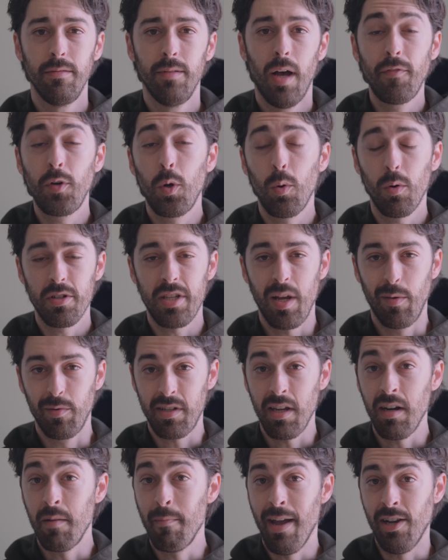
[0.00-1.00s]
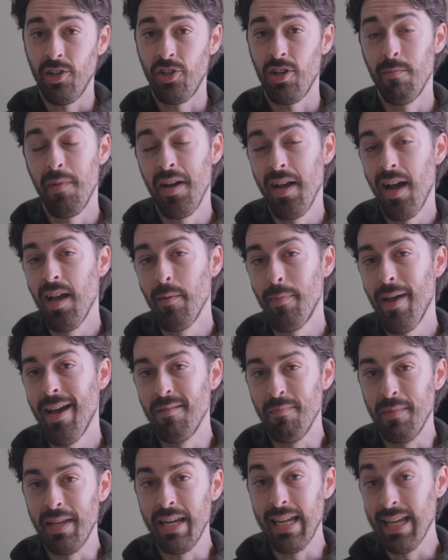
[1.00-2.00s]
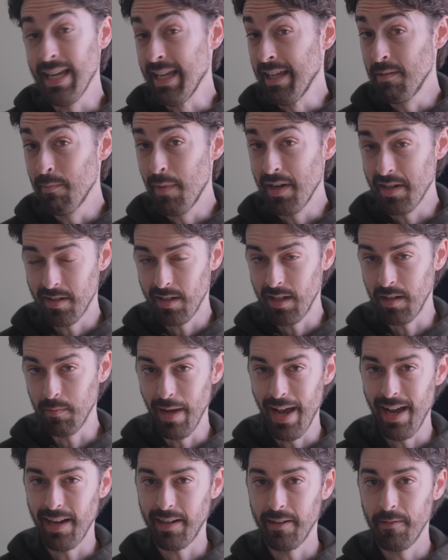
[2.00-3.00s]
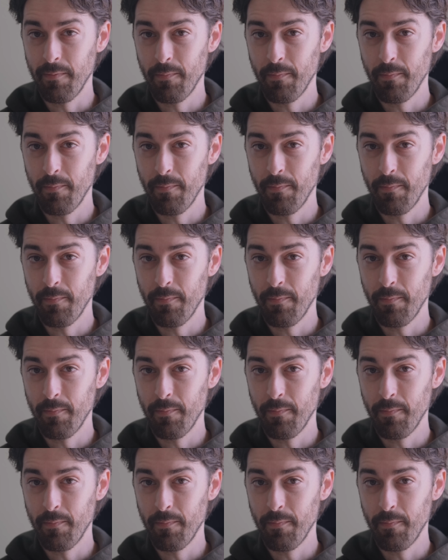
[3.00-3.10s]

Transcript: Of course, I was going to mention my iPad mini in my Sling bag.